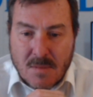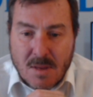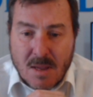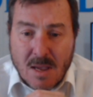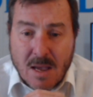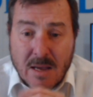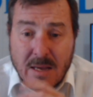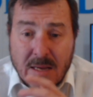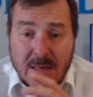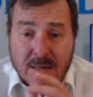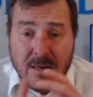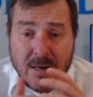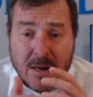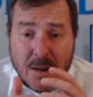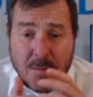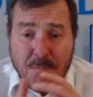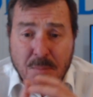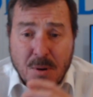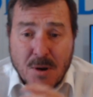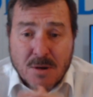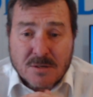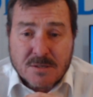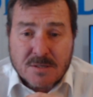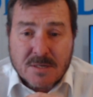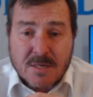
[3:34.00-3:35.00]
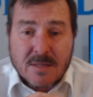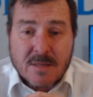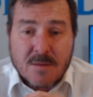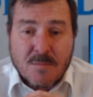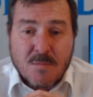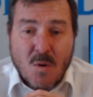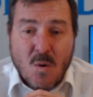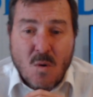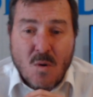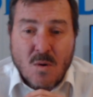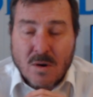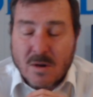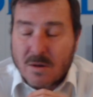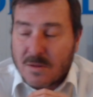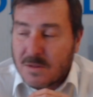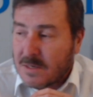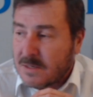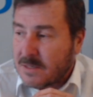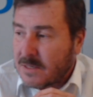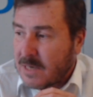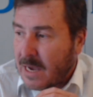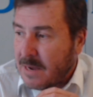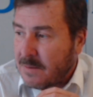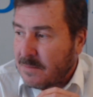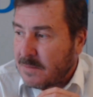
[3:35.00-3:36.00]
ended up posting them all on the
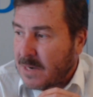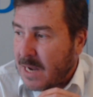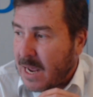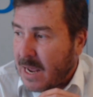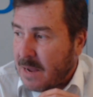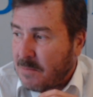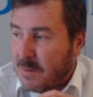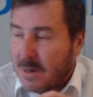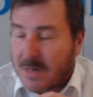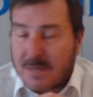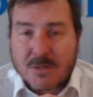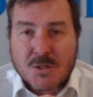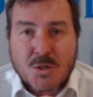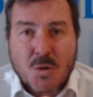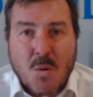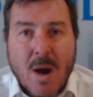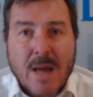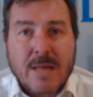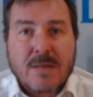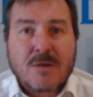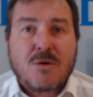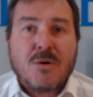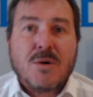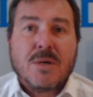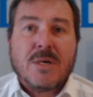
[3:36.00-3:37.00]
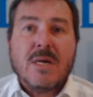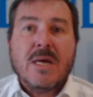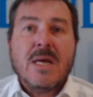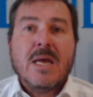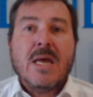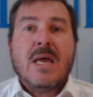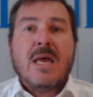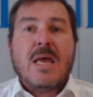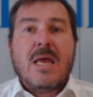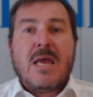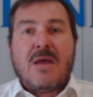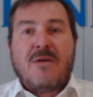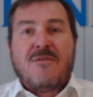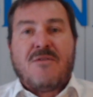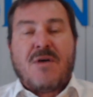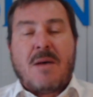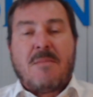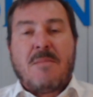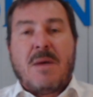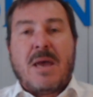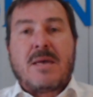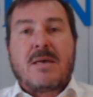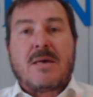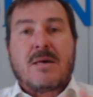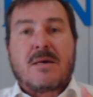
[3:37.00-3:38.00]
same day. But it's quite good if I
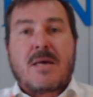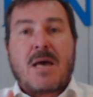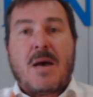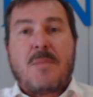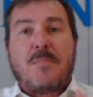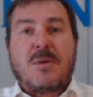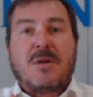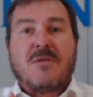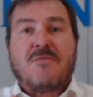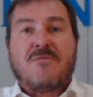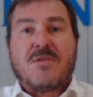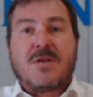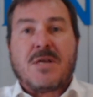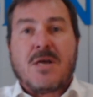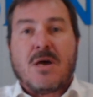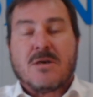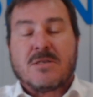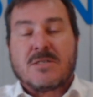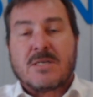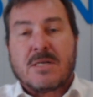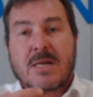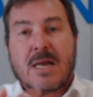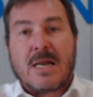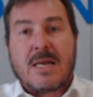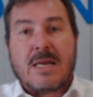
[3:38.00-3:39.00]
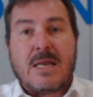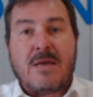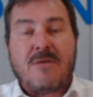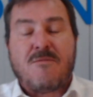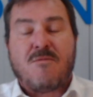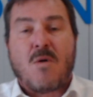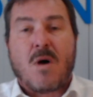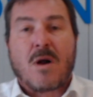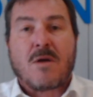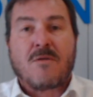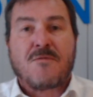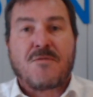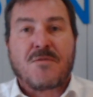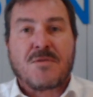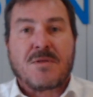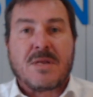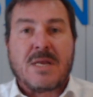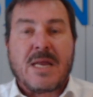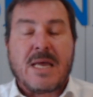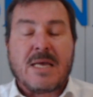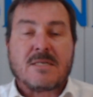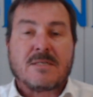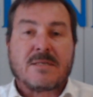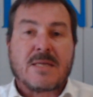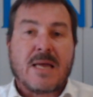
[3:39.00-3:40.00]
make a couple of videos and I leave one for the
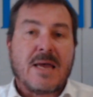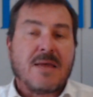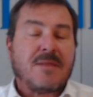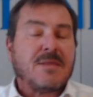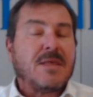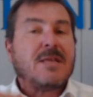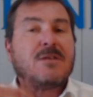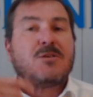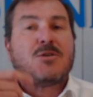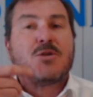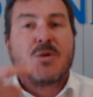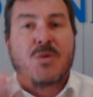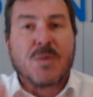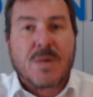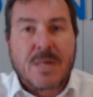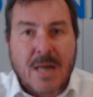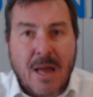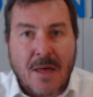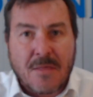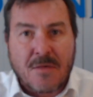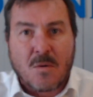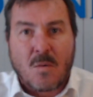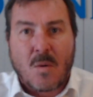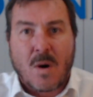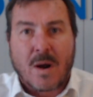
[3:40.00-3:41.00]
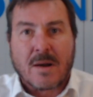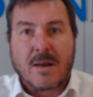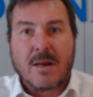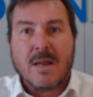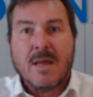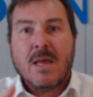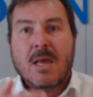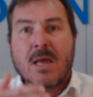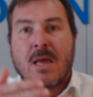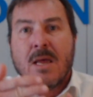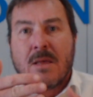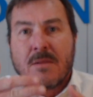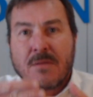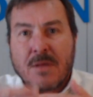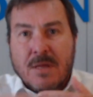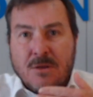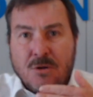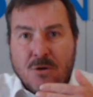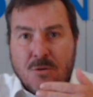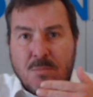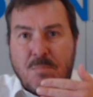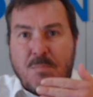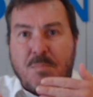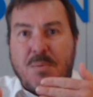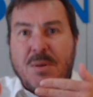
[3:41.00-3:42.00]
next day and then do another one. Then
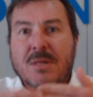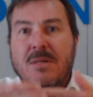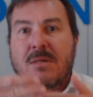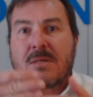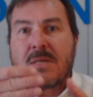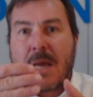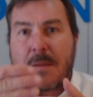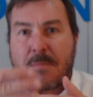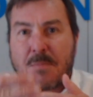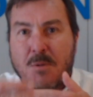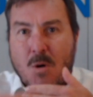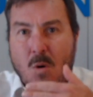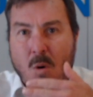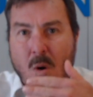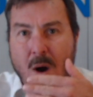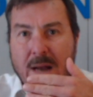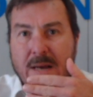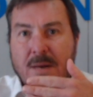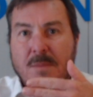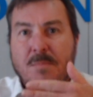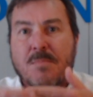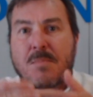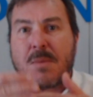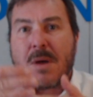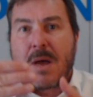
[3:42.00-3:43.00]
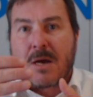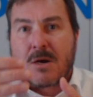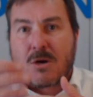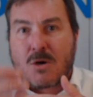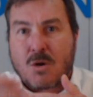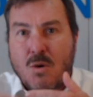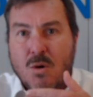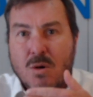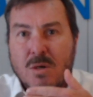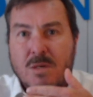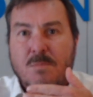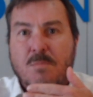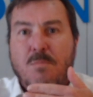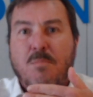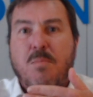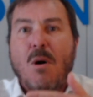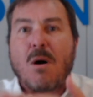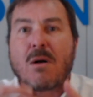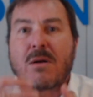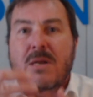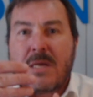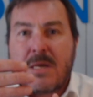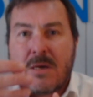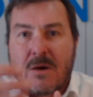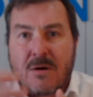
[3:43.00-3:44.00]
you build up quite a good
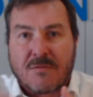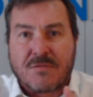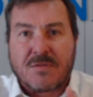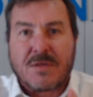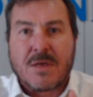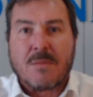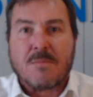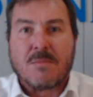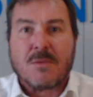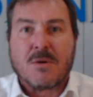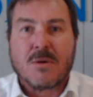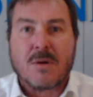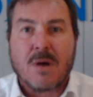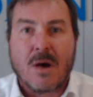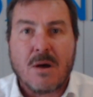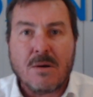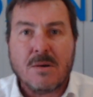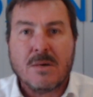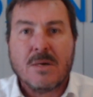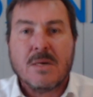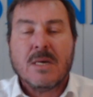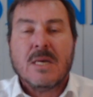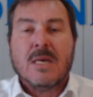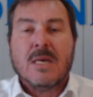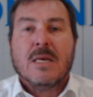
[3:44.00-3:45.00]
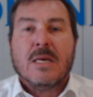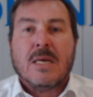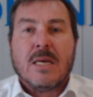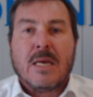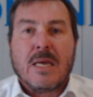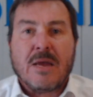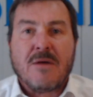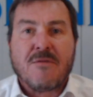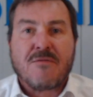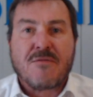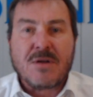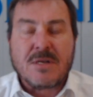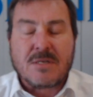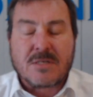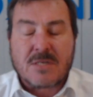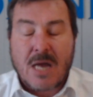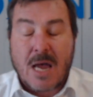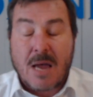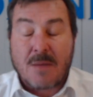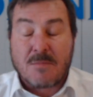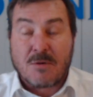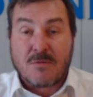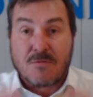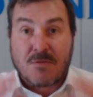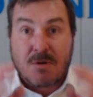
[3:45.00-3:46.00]
body of them, you know. Every
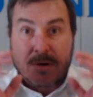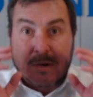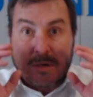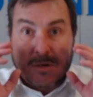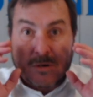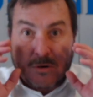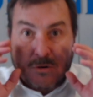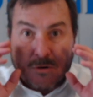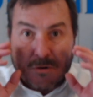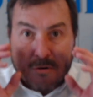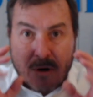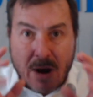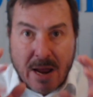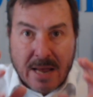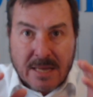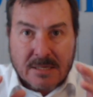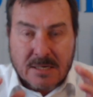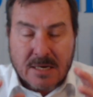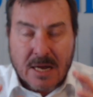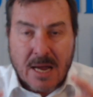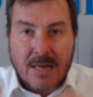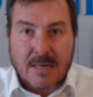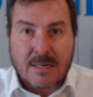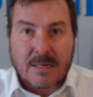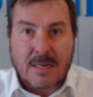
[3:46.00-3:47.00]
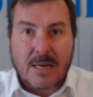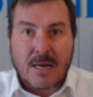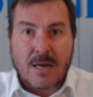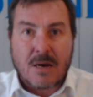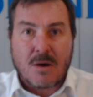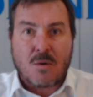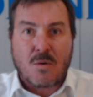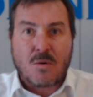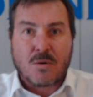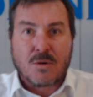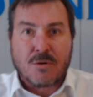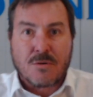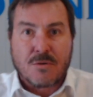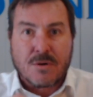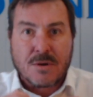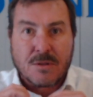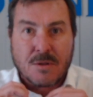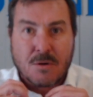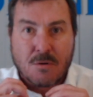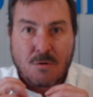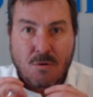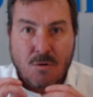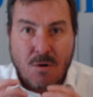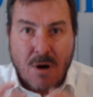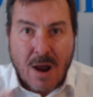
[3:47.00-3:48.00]
time you've got a great idea, or you're in
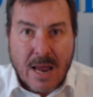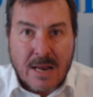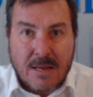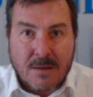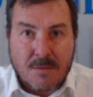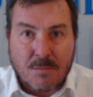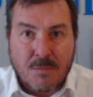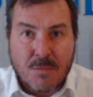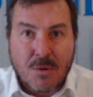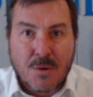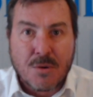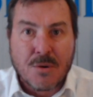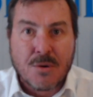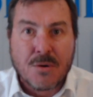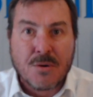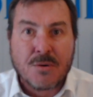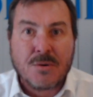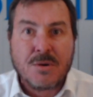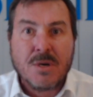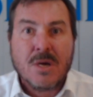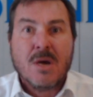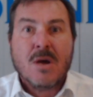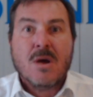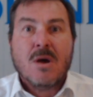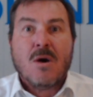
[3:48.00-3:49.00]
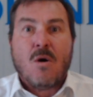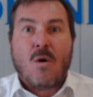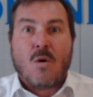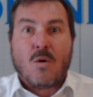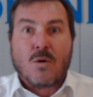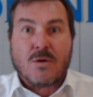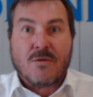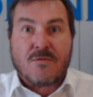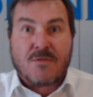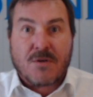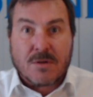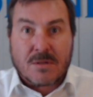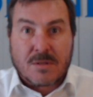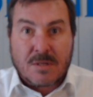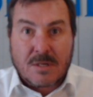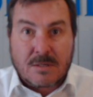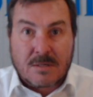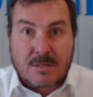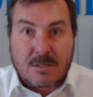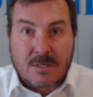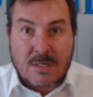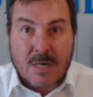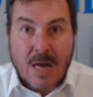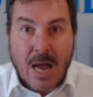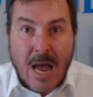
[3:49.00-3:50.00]
the right mood, or you've got the
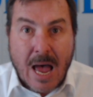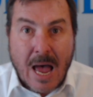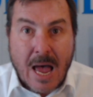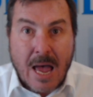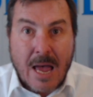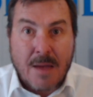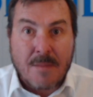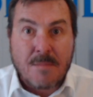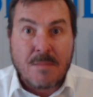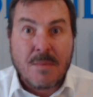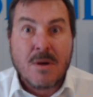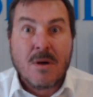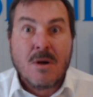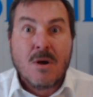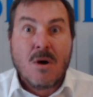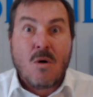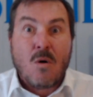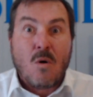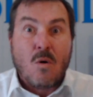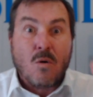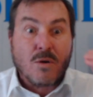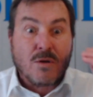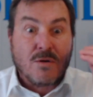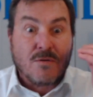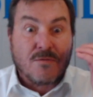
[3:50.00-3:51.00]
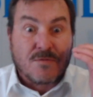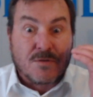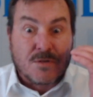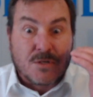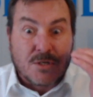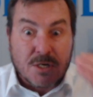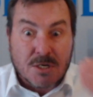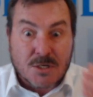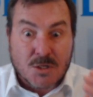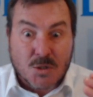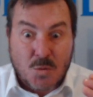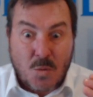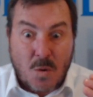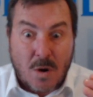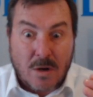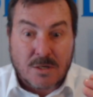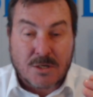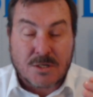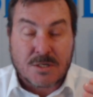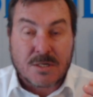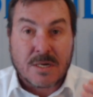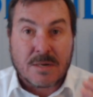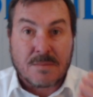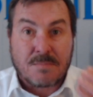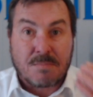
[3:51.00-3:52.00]
time, or you've just
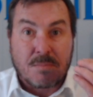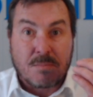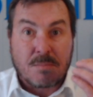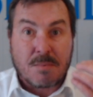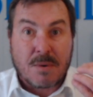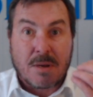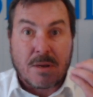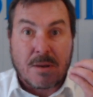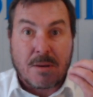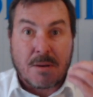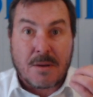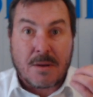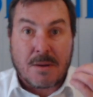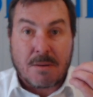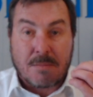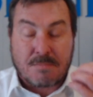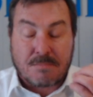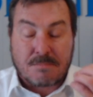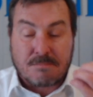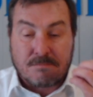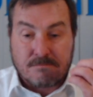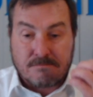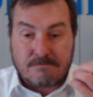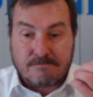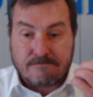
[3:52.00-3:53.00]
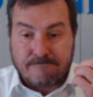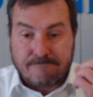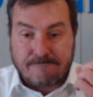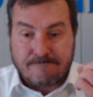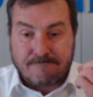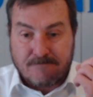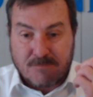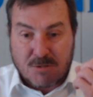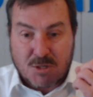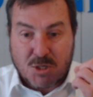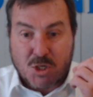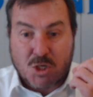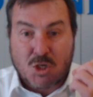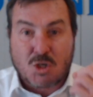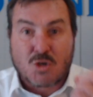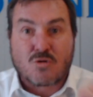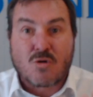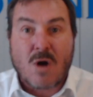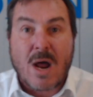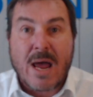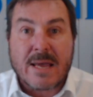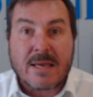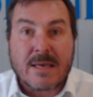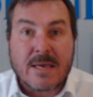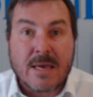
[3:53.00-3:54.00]
watched a
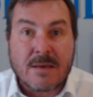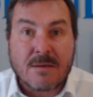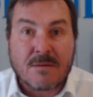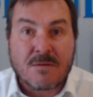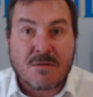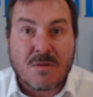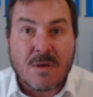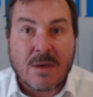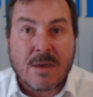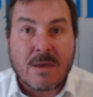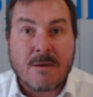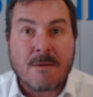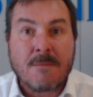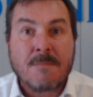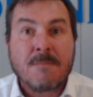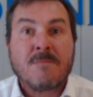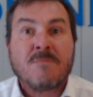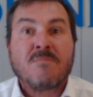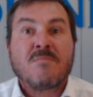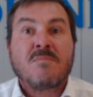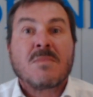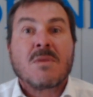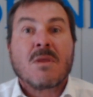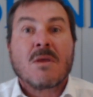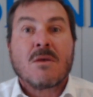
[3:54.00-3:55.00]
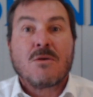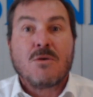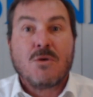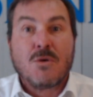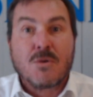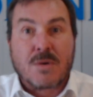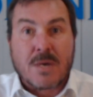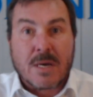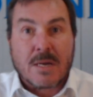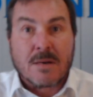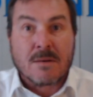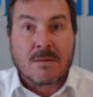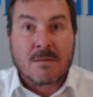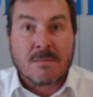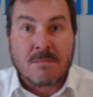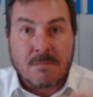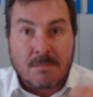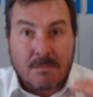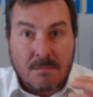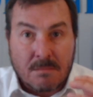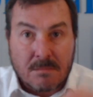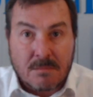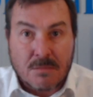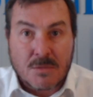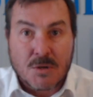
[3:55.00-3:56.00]
striking thing, you can
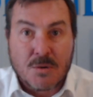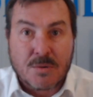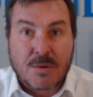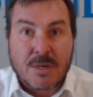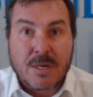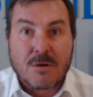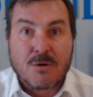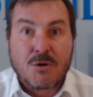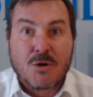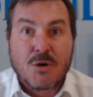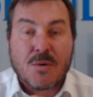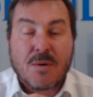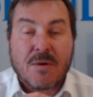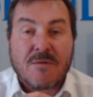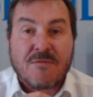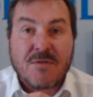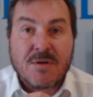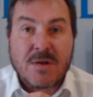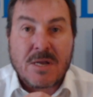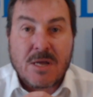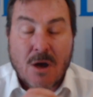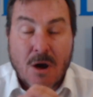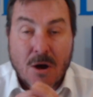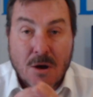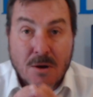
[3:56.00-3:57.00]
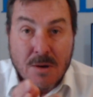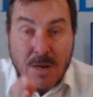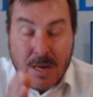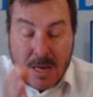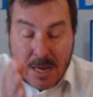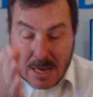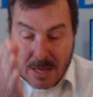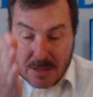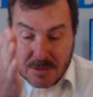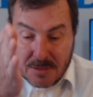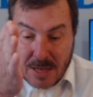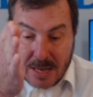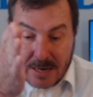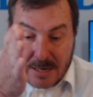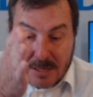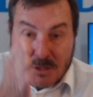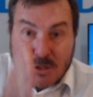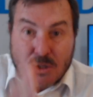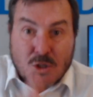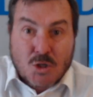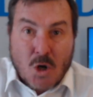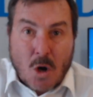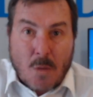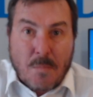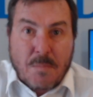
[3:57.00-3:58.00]
do a video that is
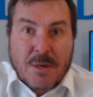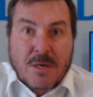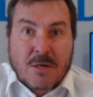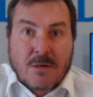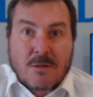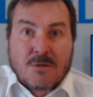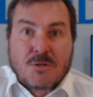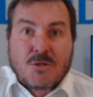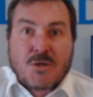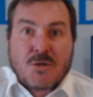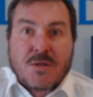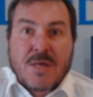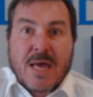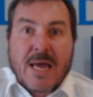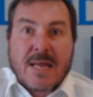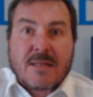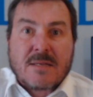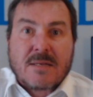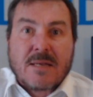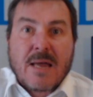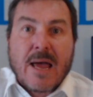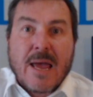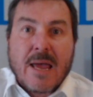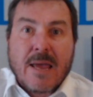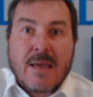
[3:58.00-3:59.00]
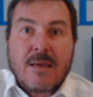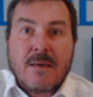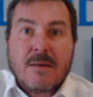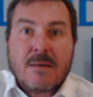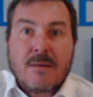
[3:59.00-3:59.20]
topical to that day.